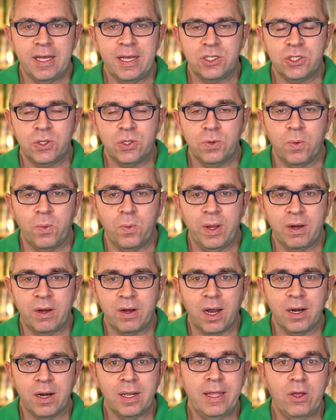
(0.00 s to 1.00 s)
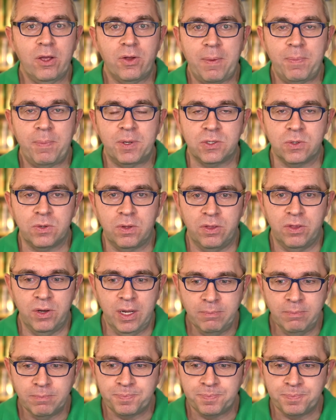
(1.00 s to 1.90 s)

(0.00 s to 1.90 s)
So we're currently on Episode 3.